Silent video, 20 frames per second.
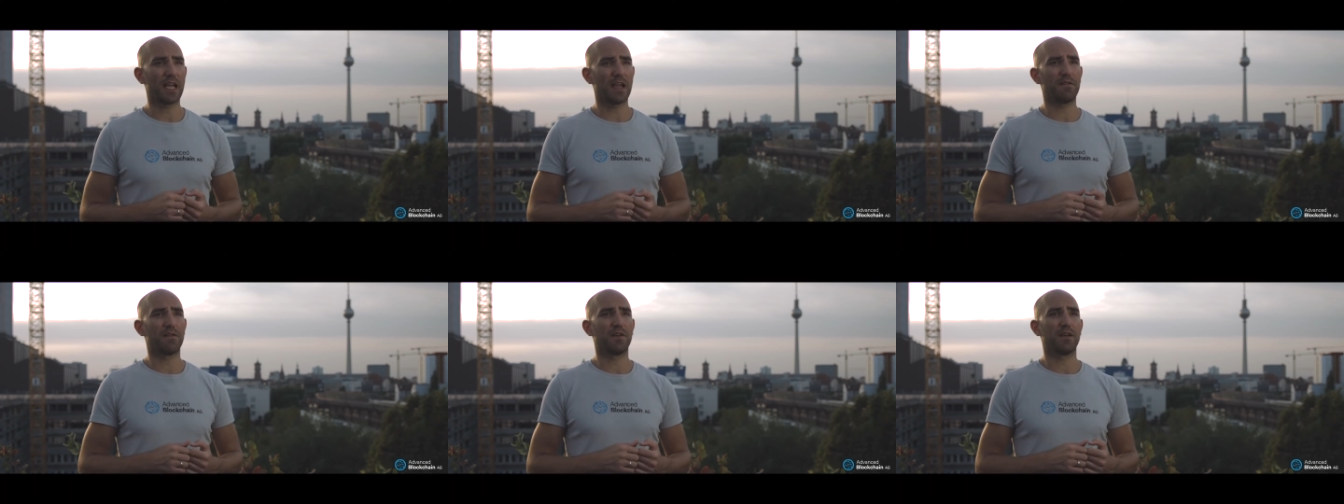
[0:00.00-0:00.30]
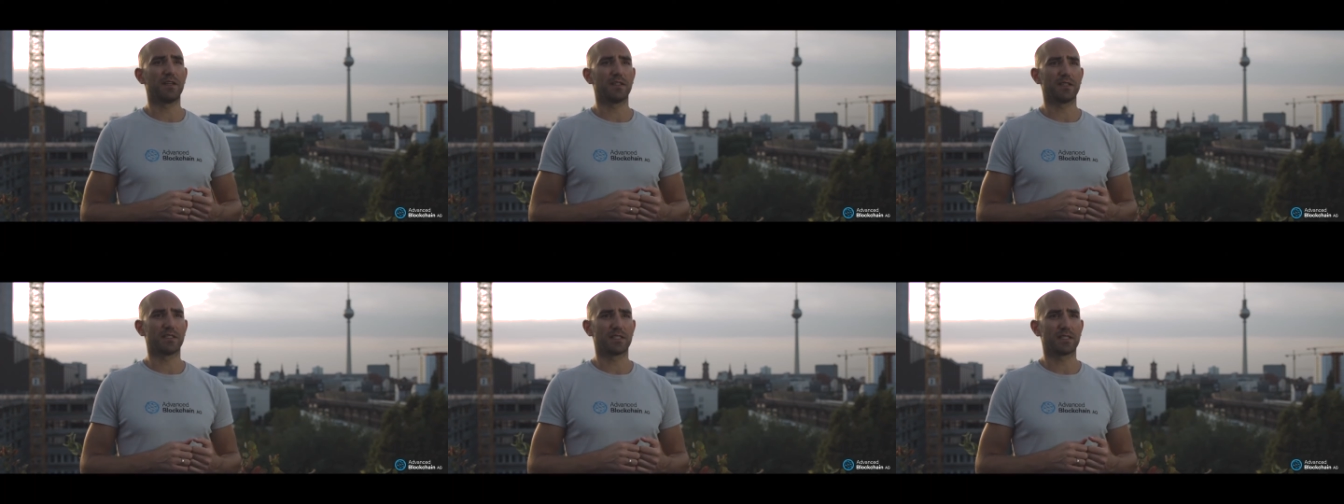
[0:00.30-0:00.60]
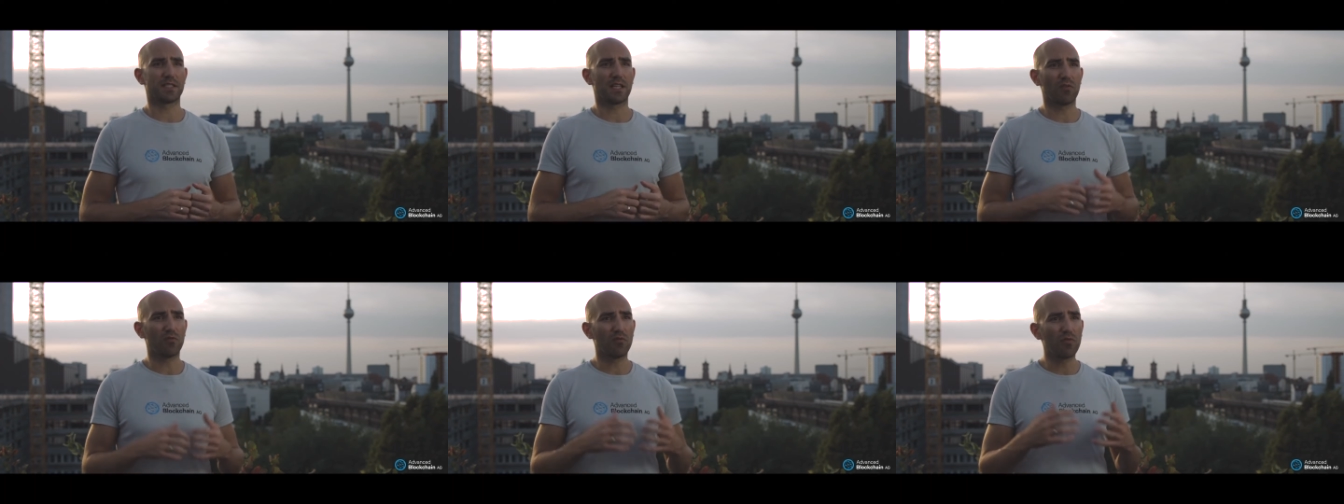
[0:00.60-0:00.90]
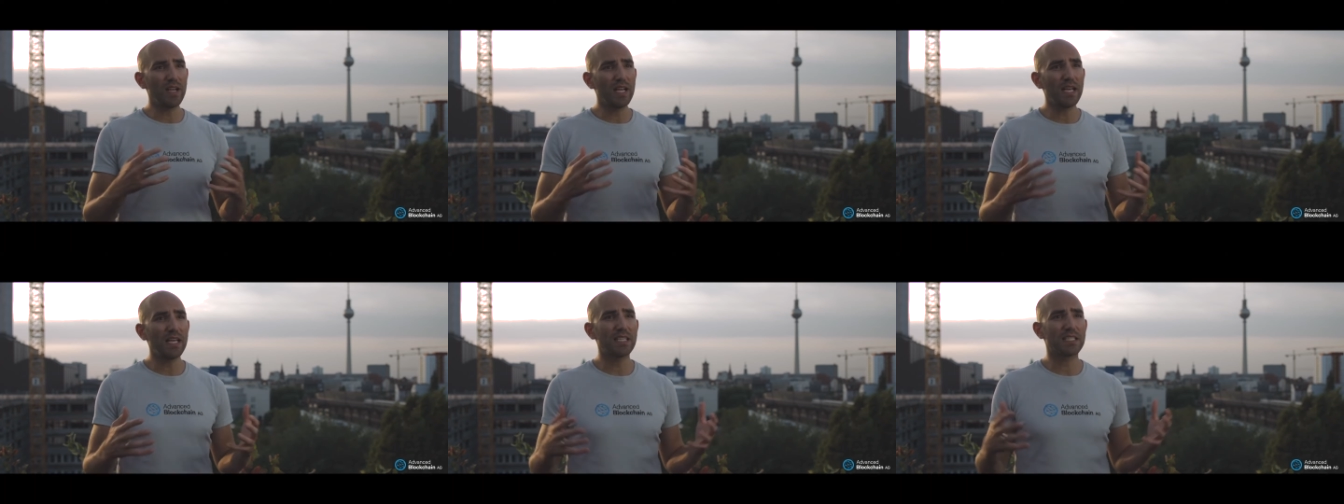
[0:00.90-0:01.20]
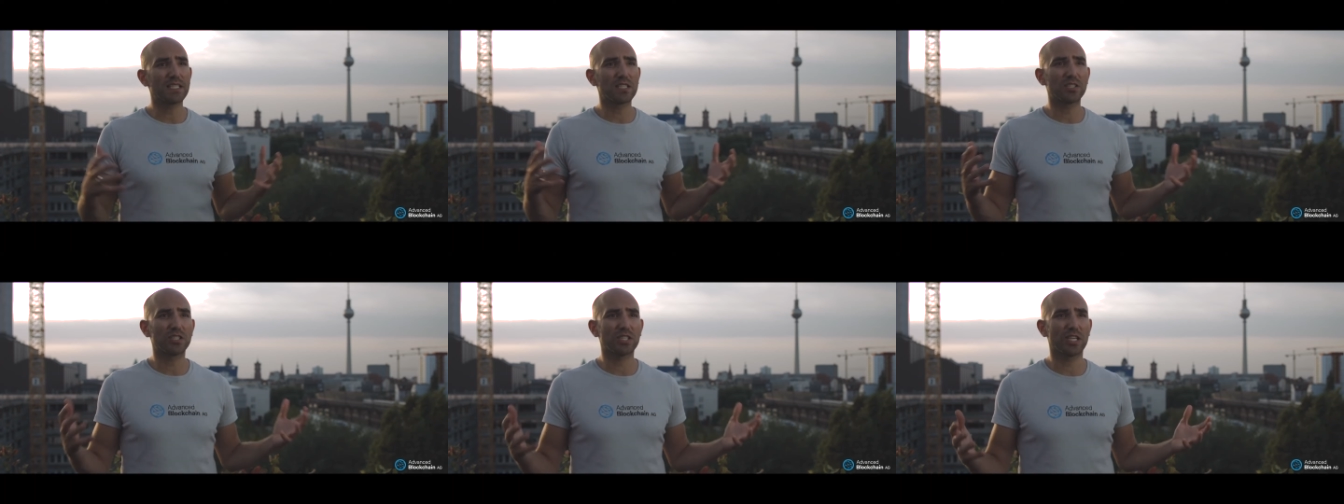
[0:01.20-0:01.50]
evidence that really
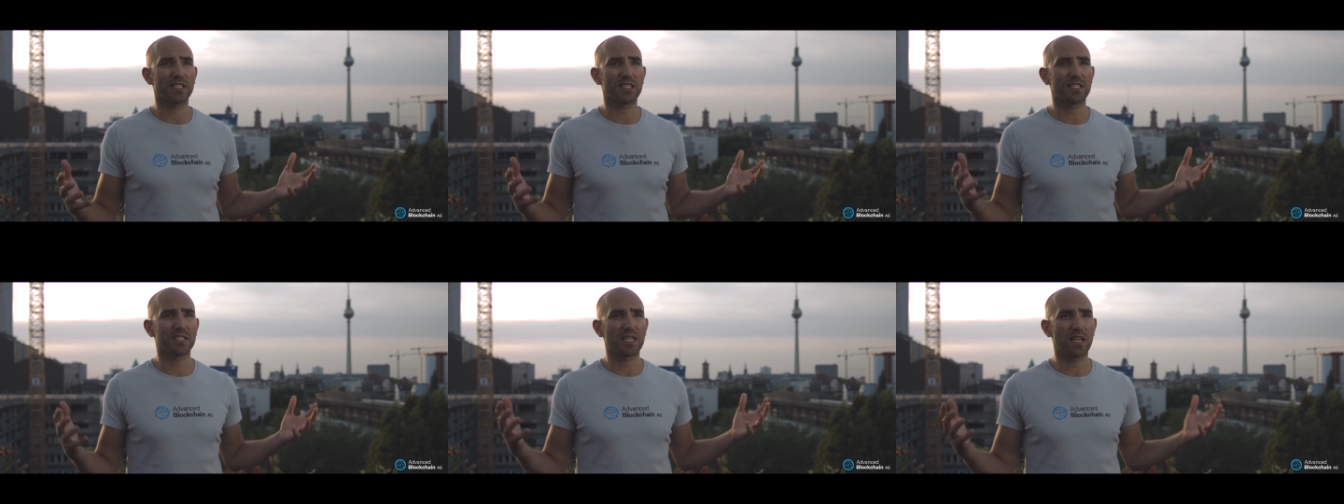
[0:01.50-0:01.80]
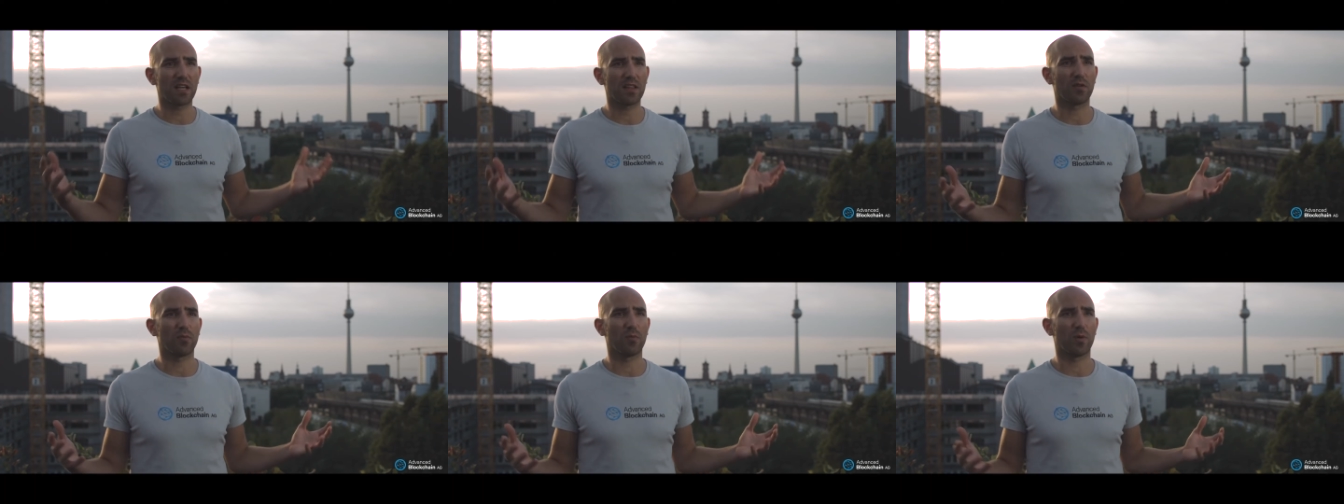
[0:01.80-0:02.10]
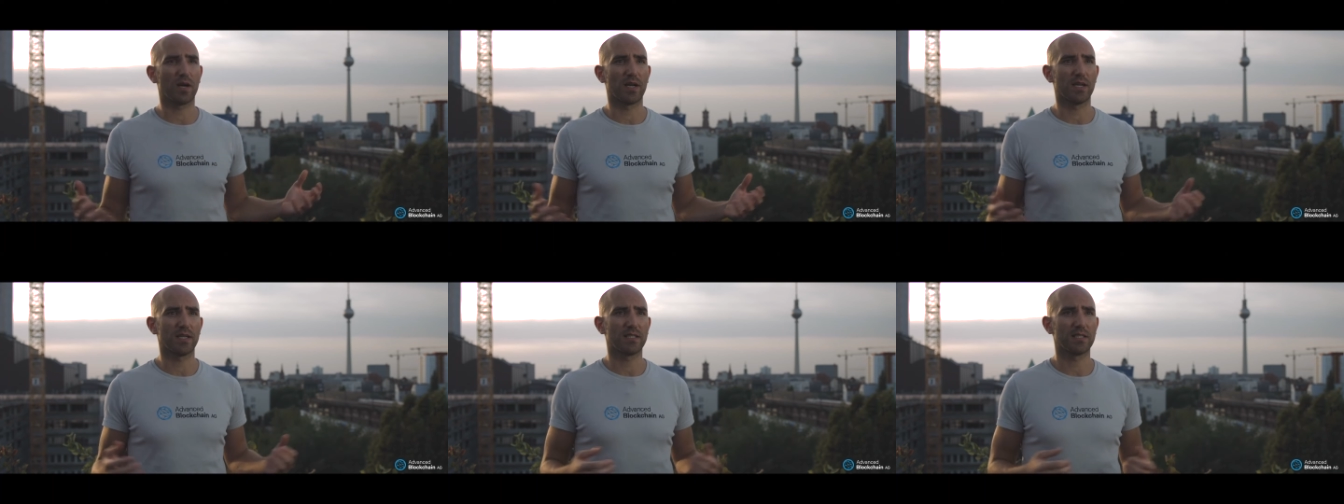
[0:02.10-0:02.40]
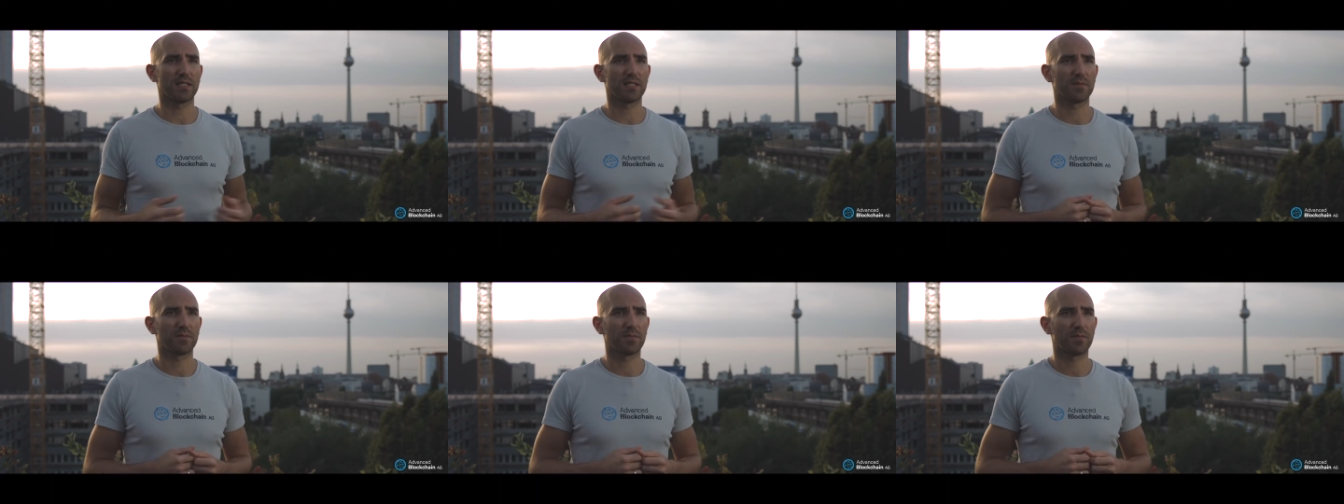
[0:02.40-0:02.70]
suggests otherwise.